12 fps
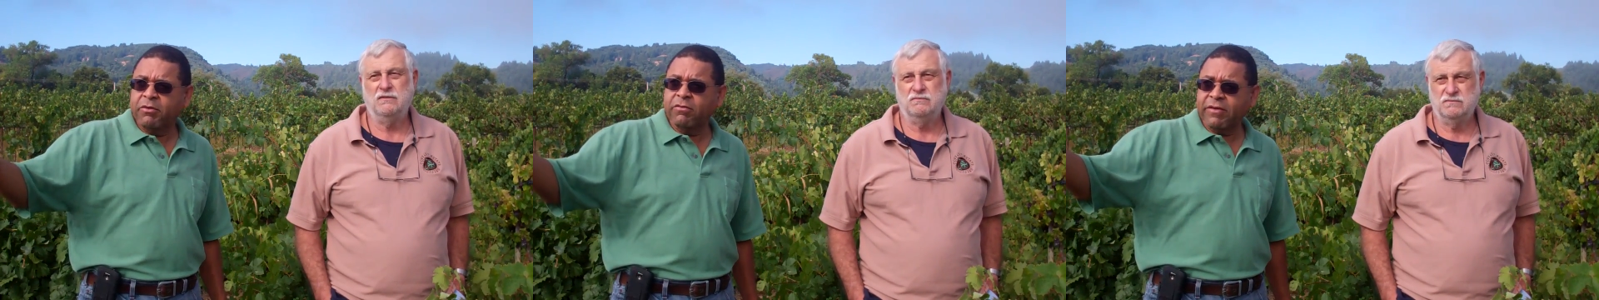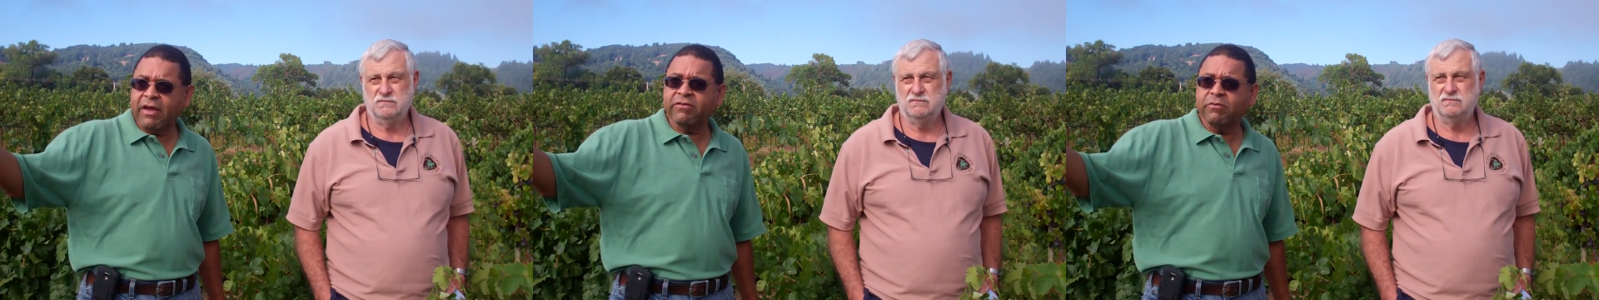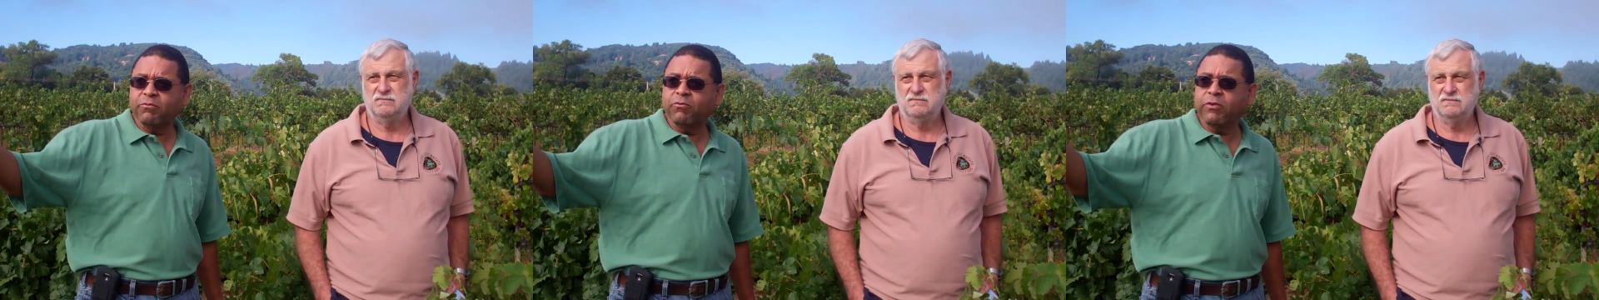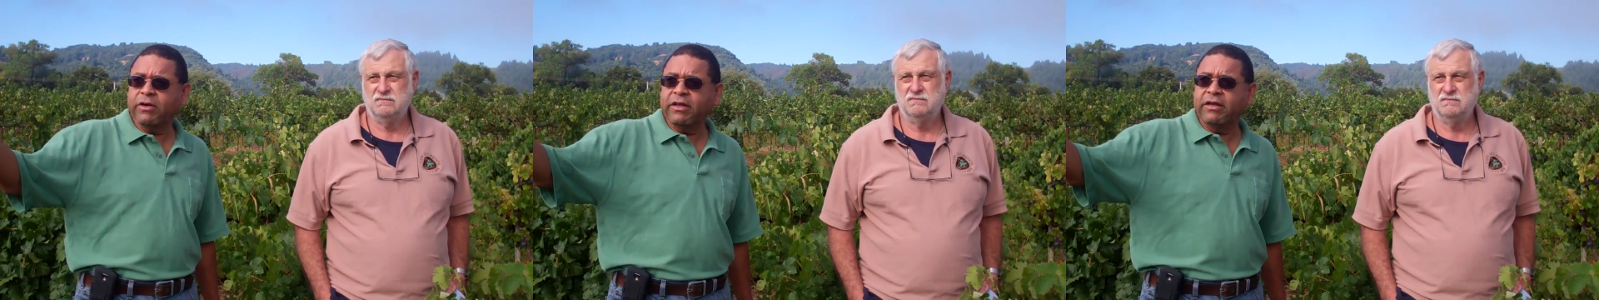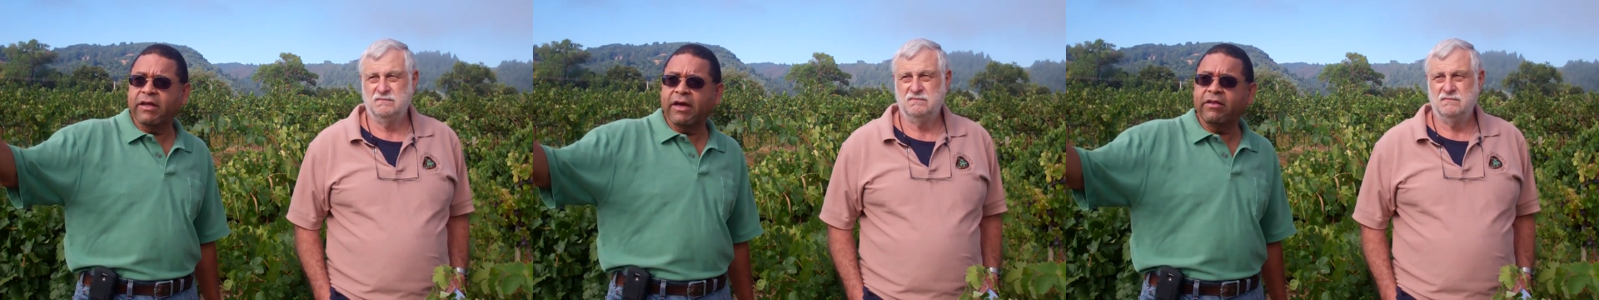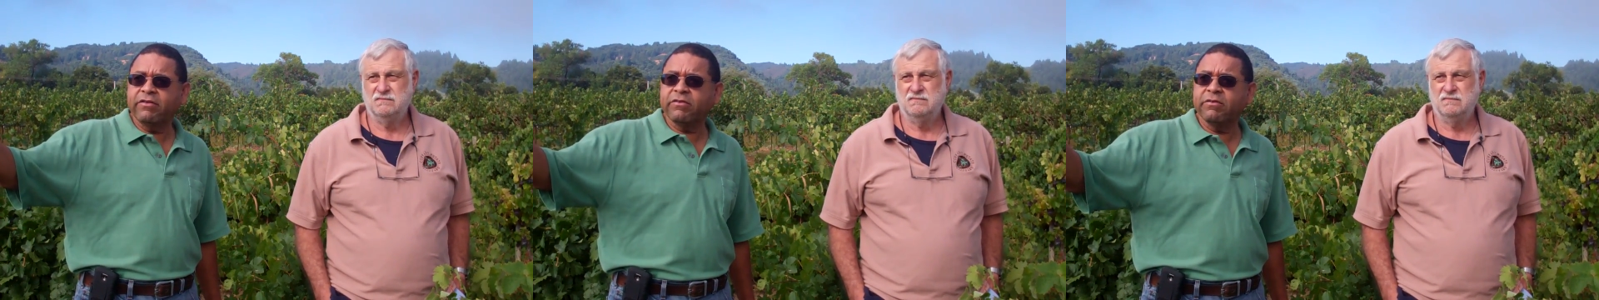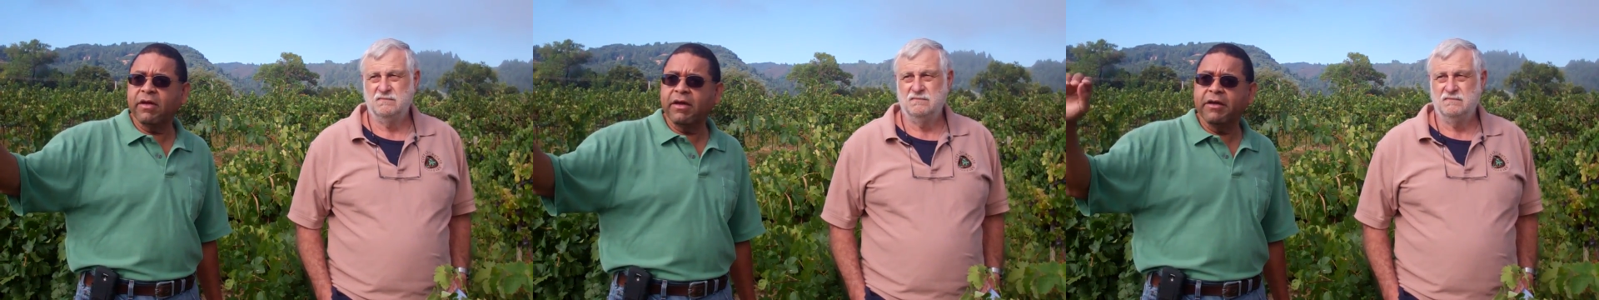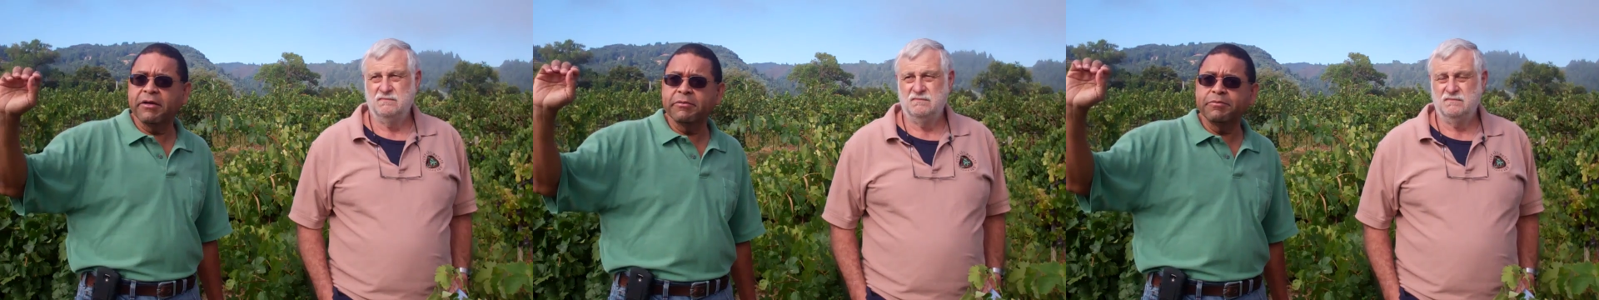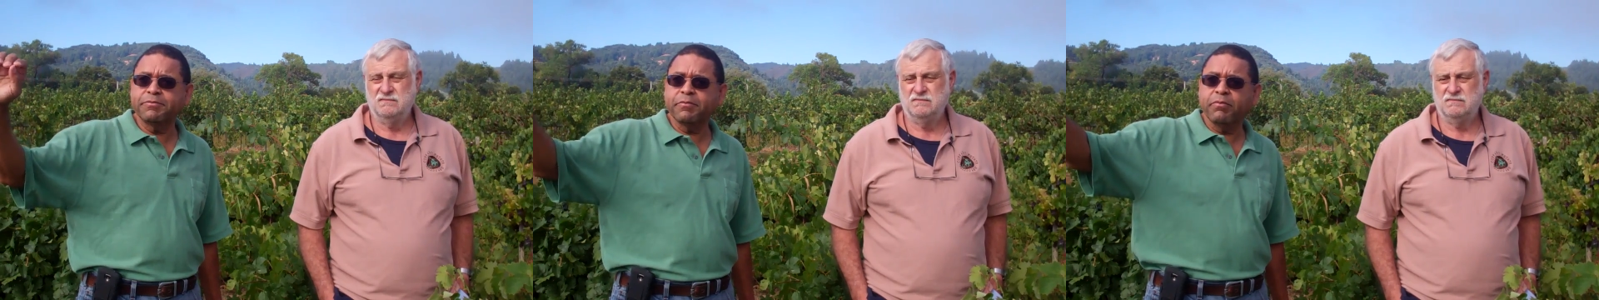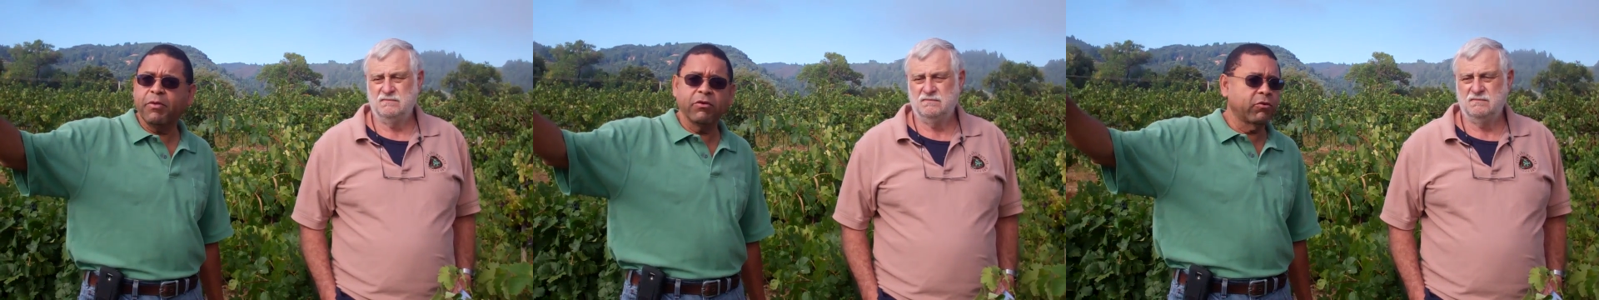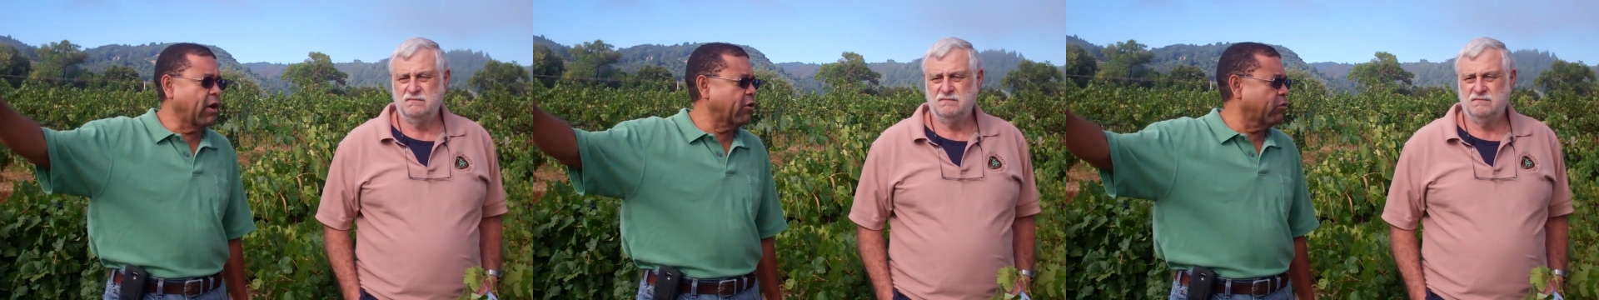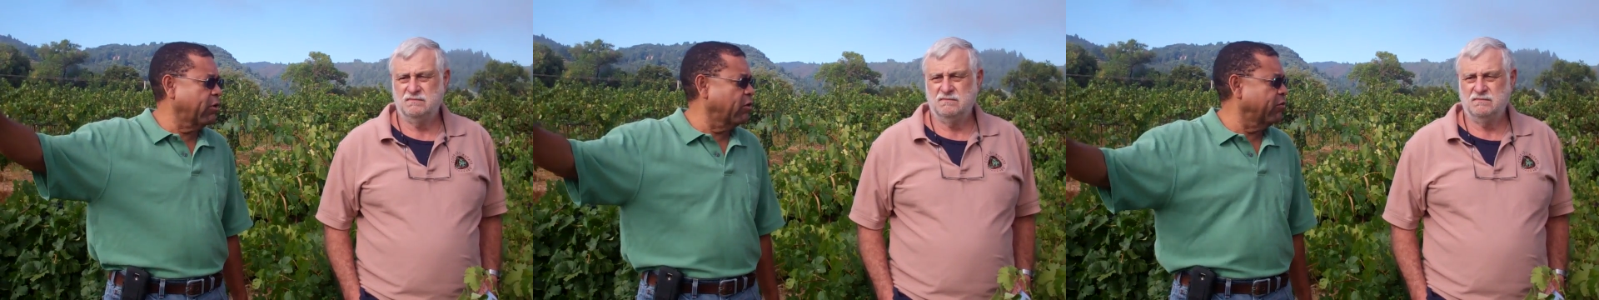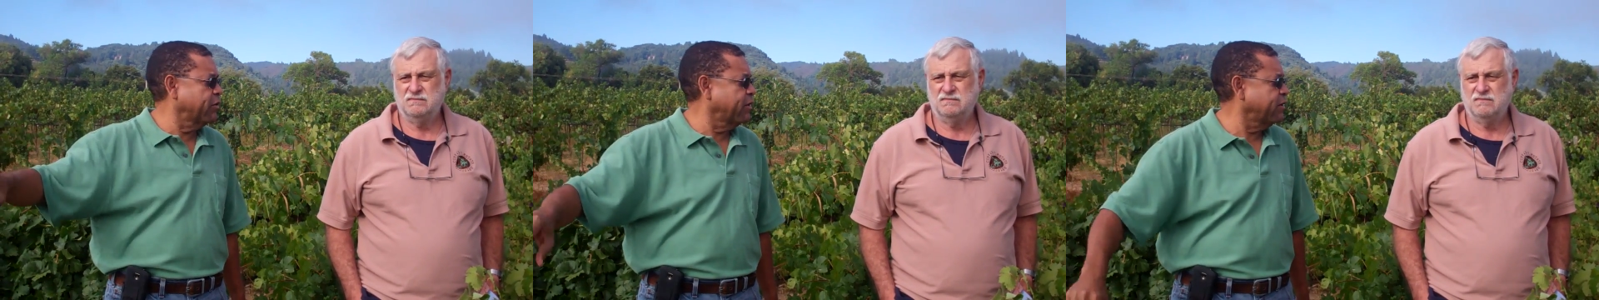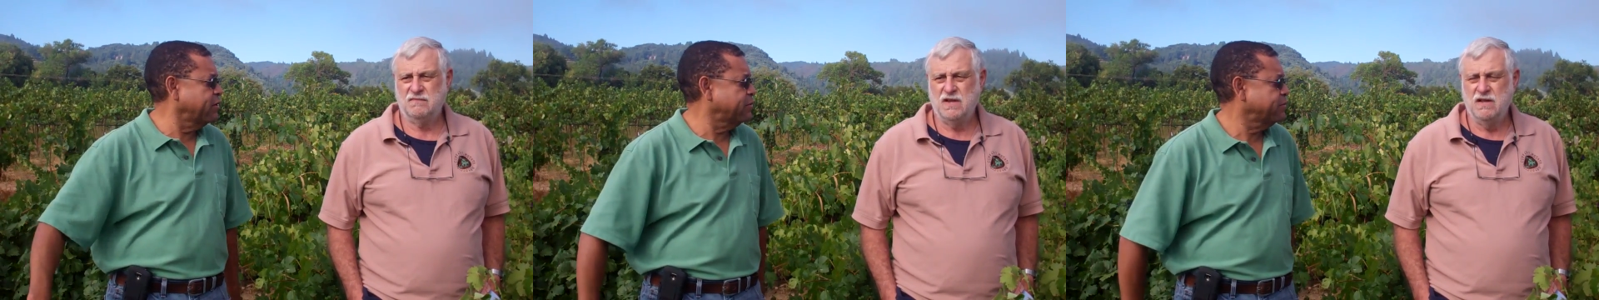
Speaker 1: but you've got some really nice um, Pinot Noir growing over there.